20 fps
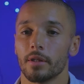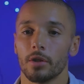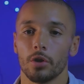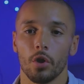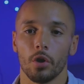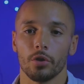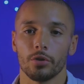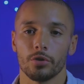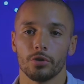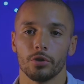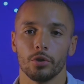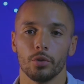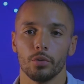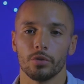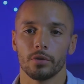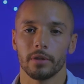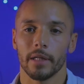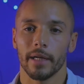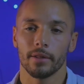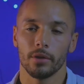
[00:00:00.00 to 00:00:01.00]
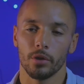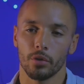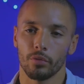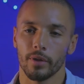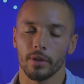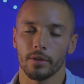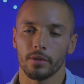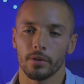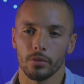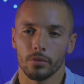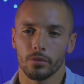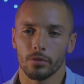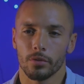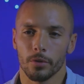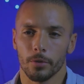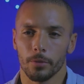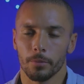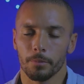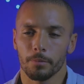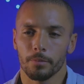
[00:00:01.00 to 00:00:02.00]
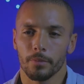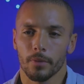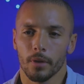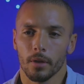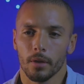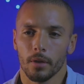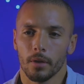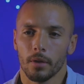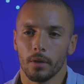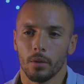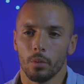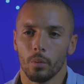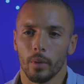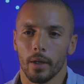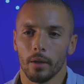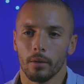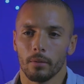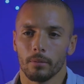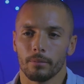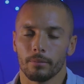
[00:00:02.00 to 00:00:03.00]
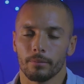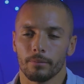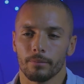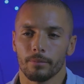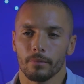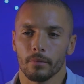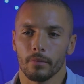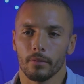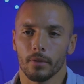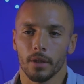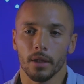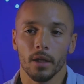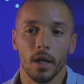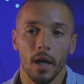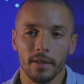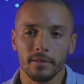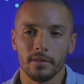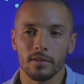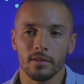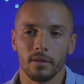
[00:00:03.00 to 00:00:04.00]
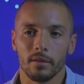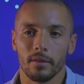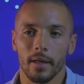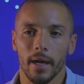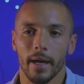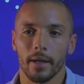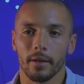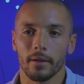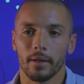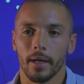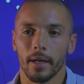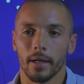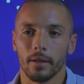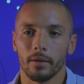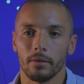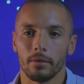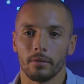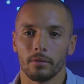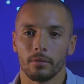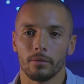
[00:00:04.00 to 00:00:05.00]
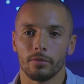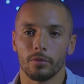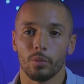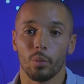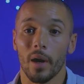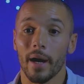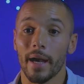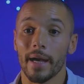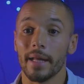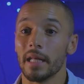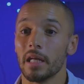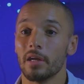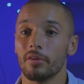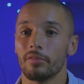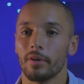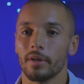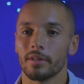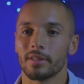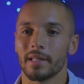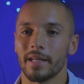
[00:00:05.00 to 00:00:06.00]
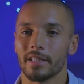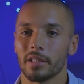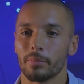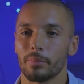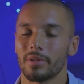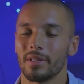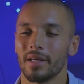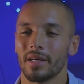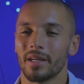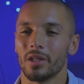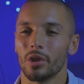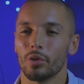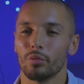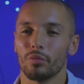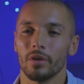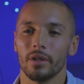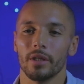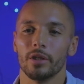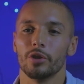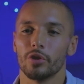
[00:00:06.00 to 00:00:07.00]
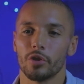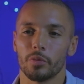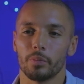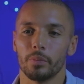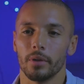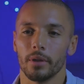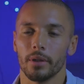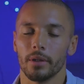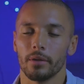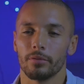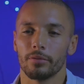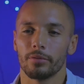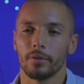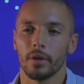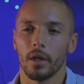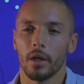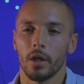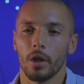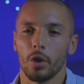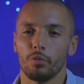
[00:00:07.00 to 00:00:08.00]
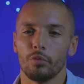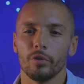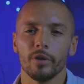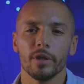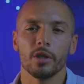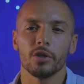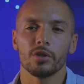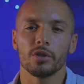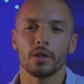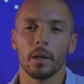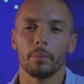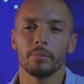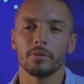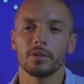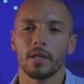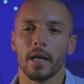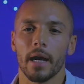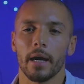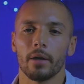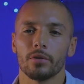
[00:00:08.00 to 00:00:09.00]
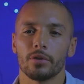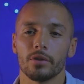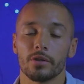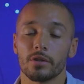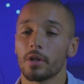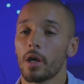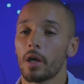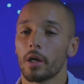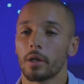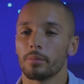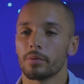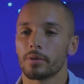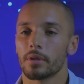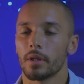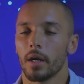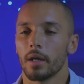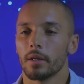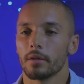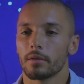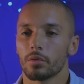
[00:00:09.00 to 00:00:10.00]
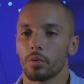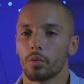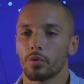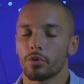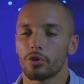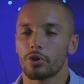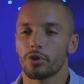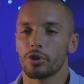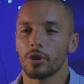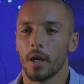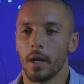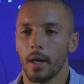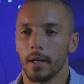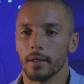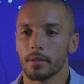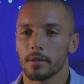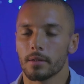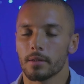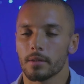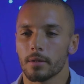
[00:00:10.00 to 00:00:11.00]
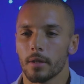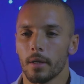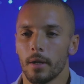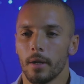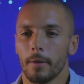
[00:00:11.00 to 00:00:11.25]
and not Zeus like the Greeks used to? Well, the answer to that, and for why any of us has a particular religious belief, really just comes down to circumstance or chance.